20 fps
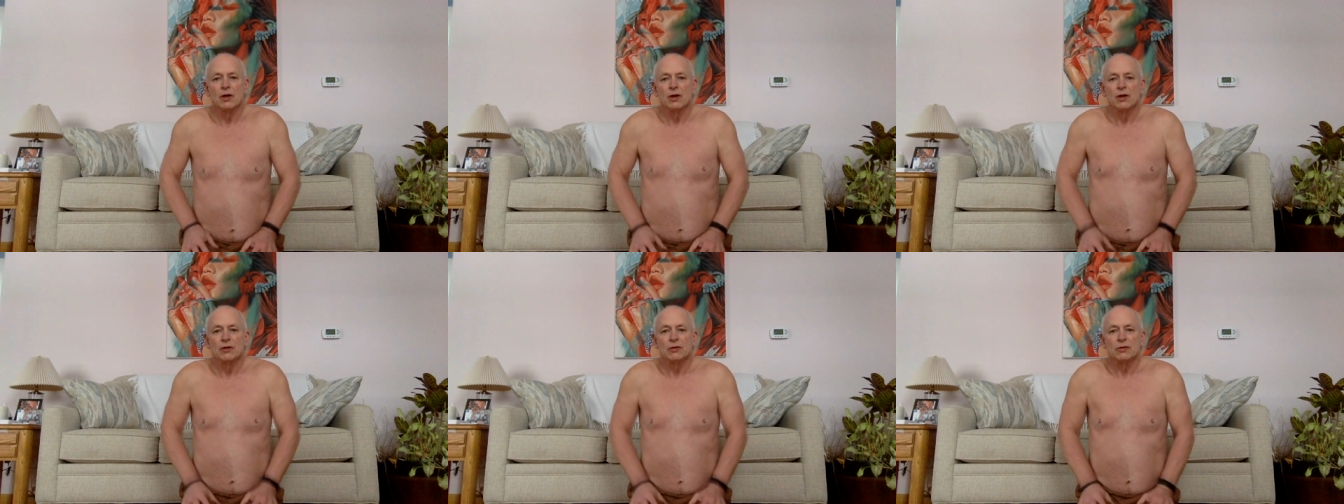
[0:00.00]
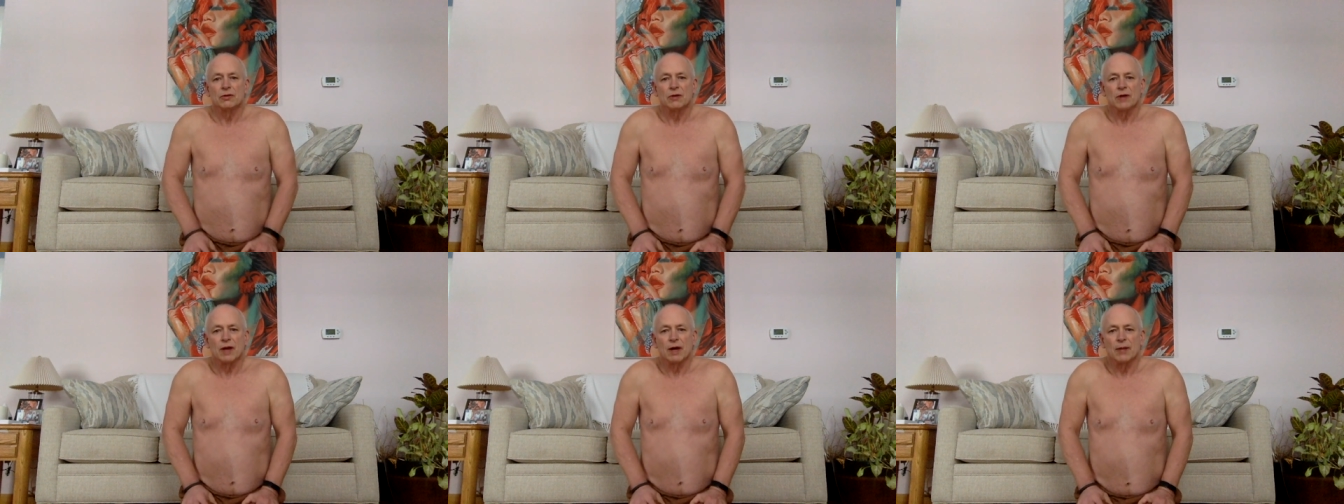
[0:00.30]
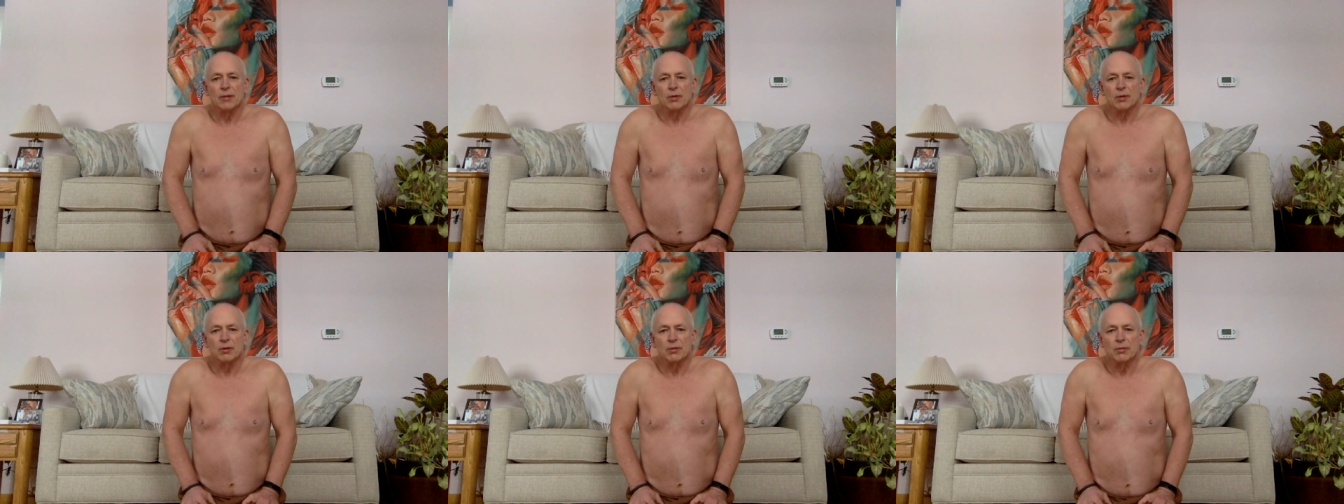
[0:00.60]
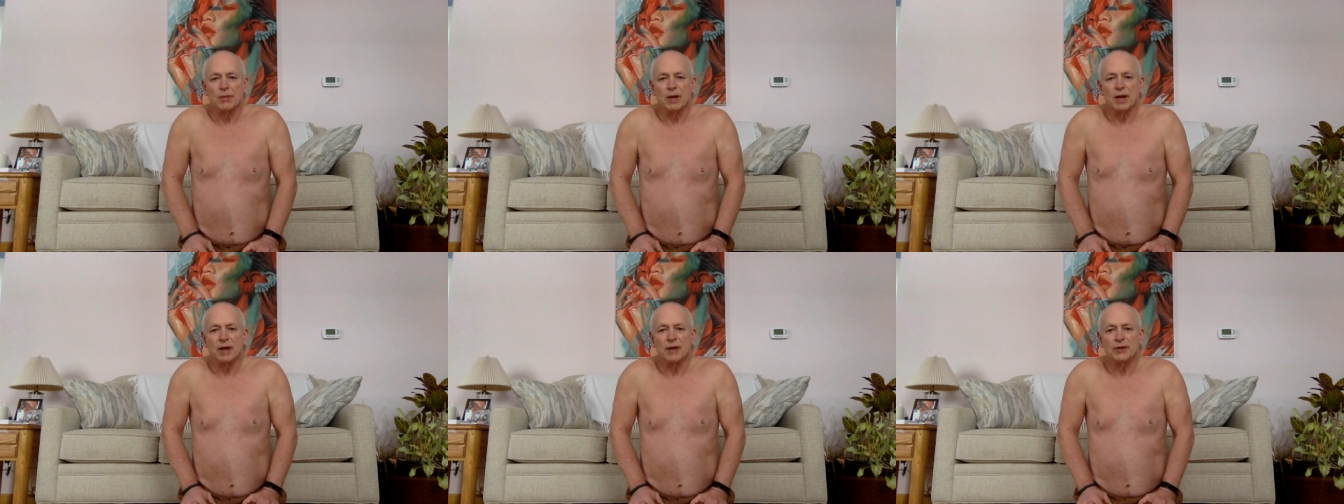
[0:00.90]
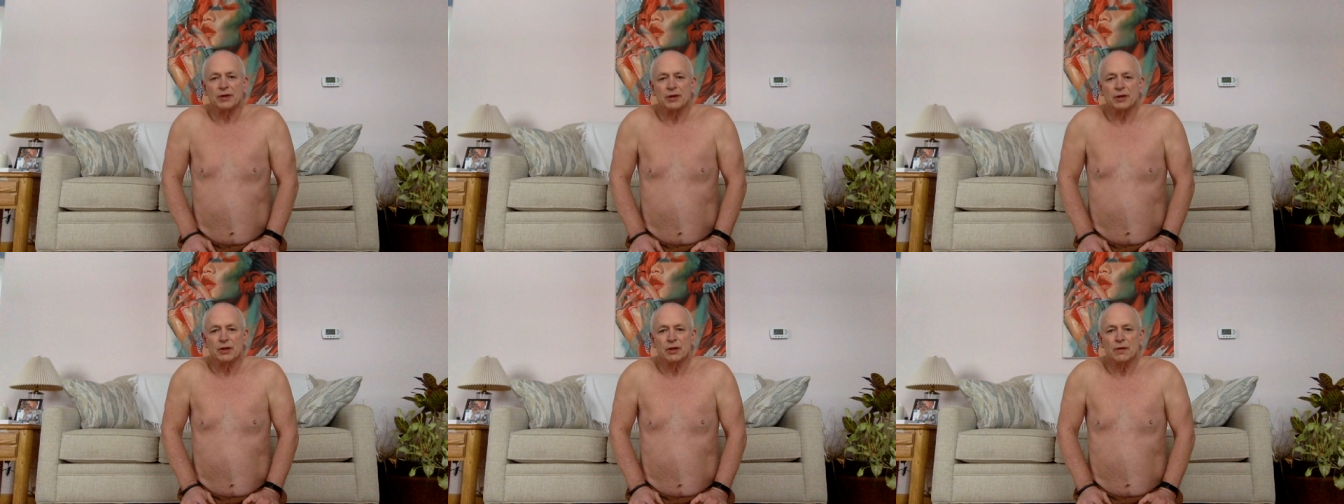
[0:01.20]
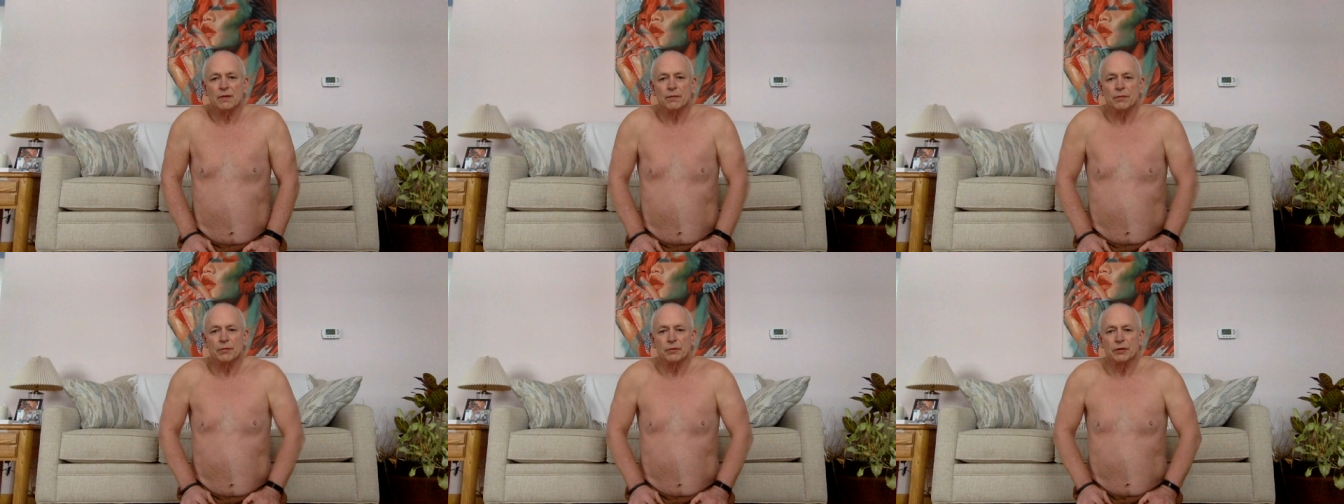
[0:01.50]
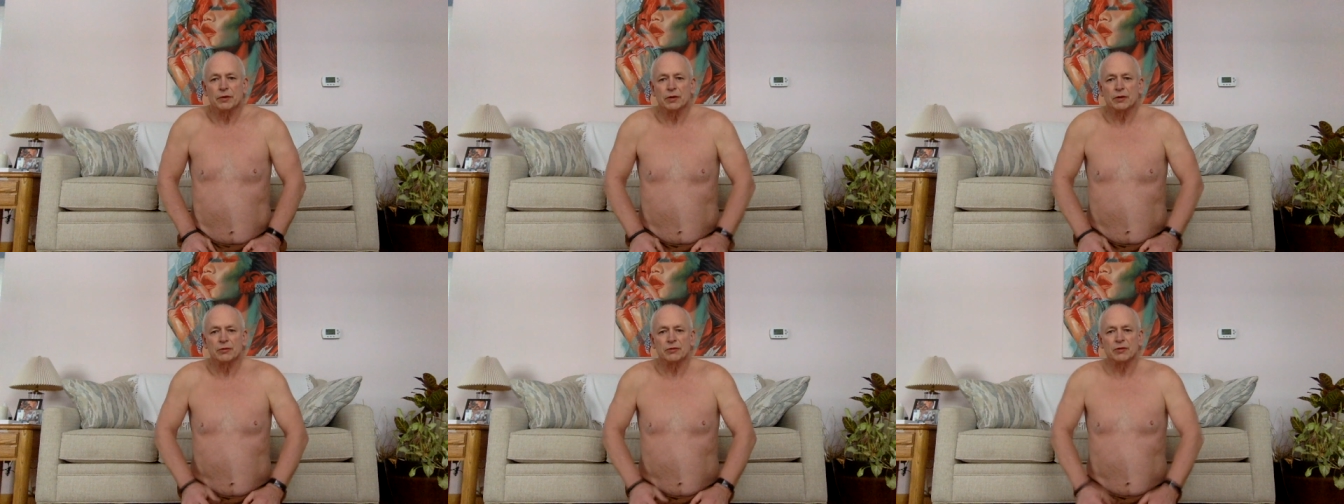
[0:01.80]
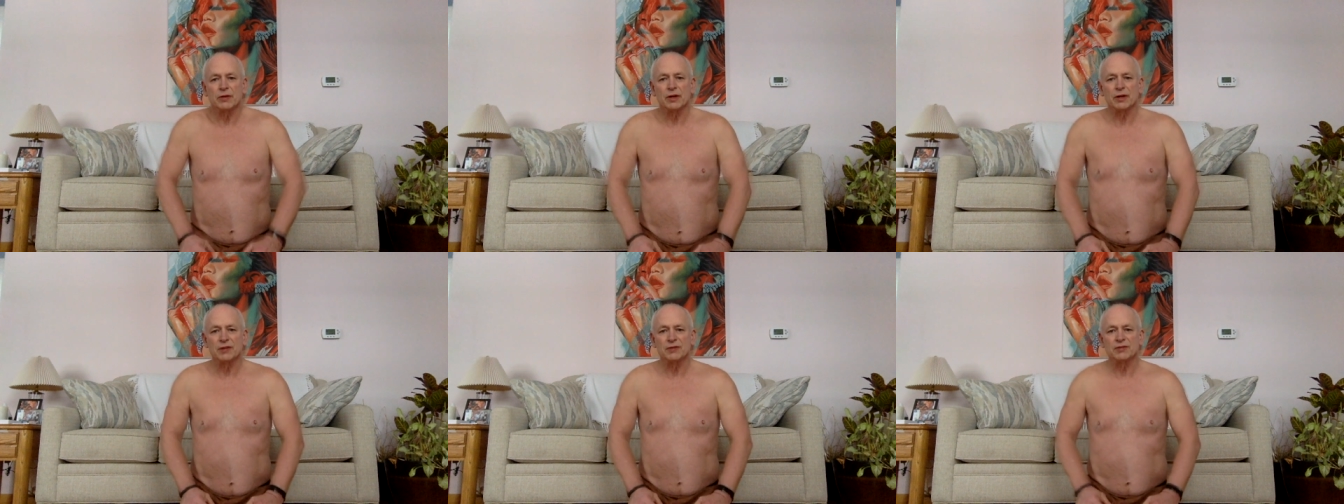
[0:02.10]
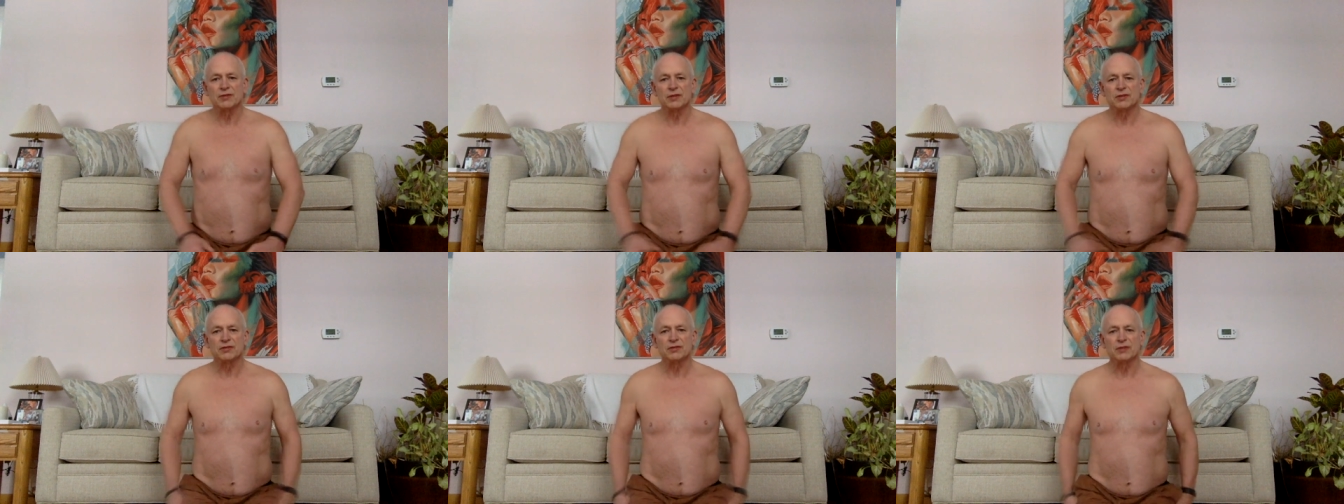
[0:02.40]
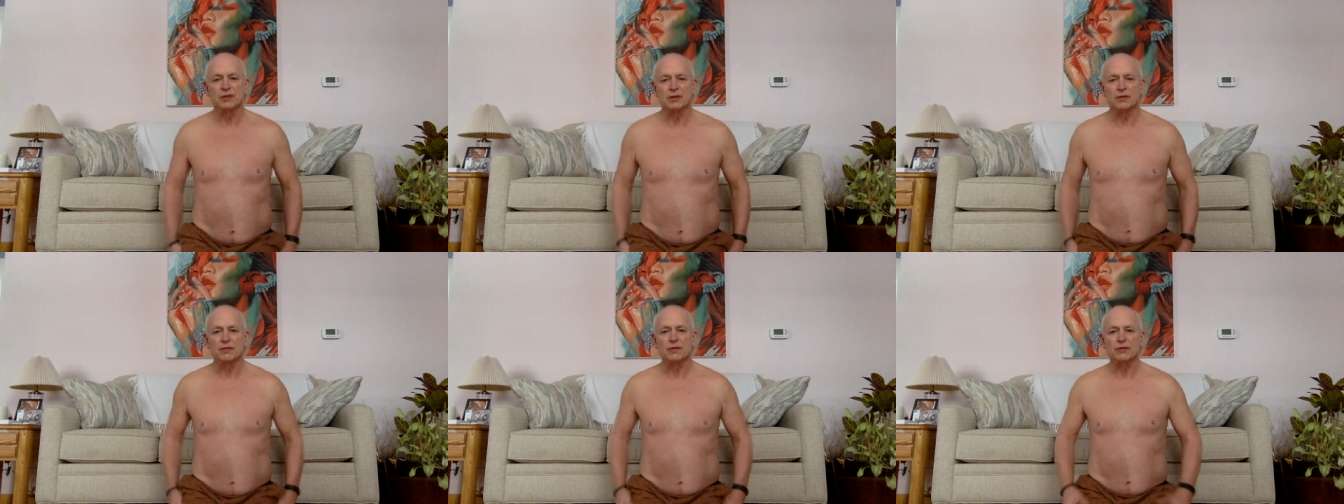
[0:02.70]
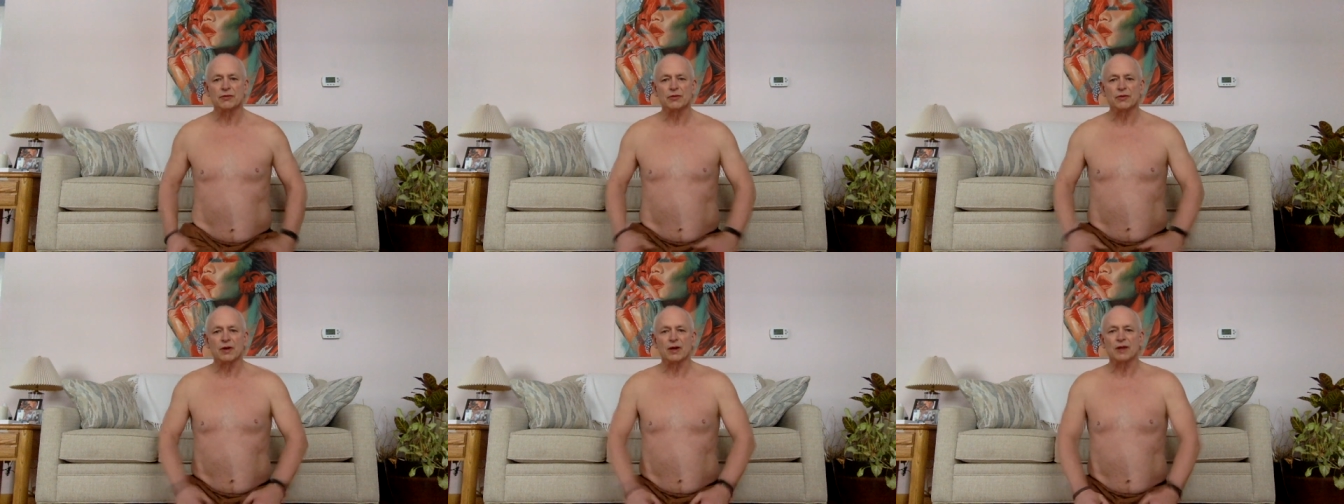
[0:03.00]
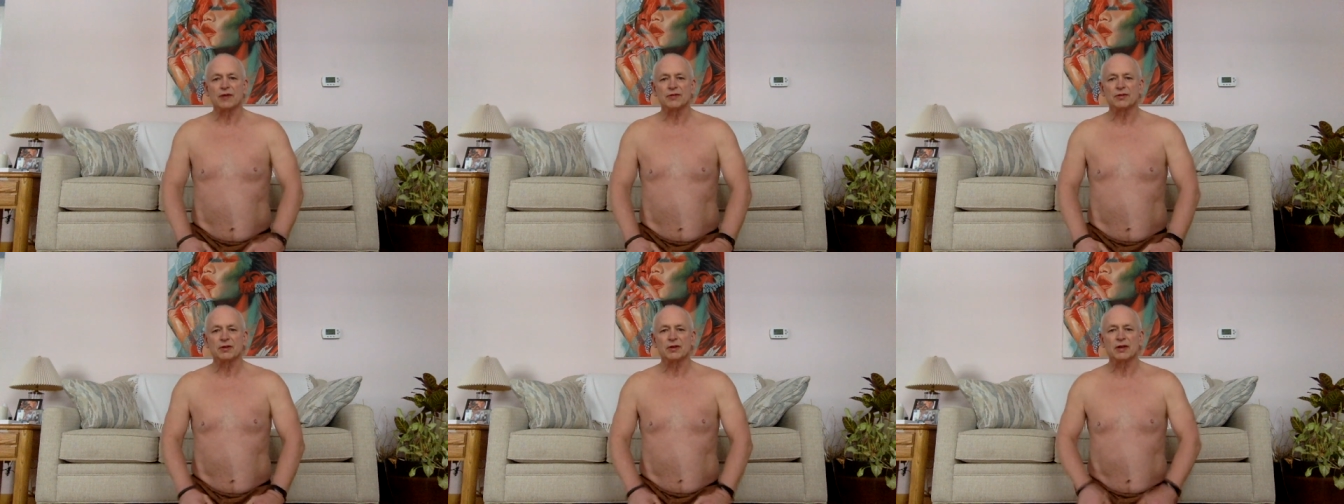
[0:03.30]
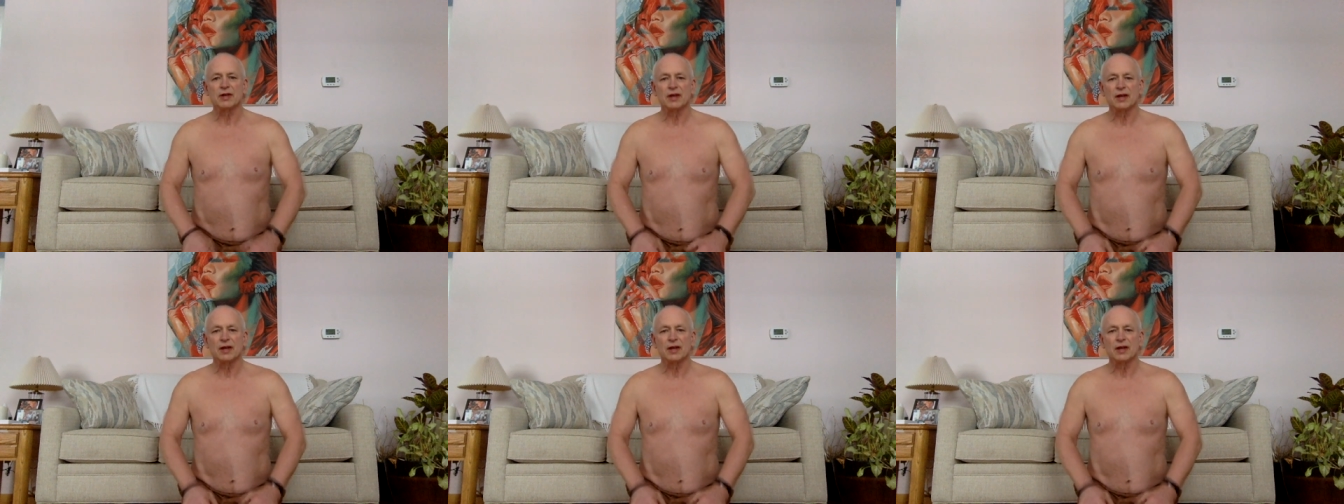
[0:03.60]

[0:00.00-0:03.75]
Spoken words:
So kapalabhati, it's nice to sit in vajrasana,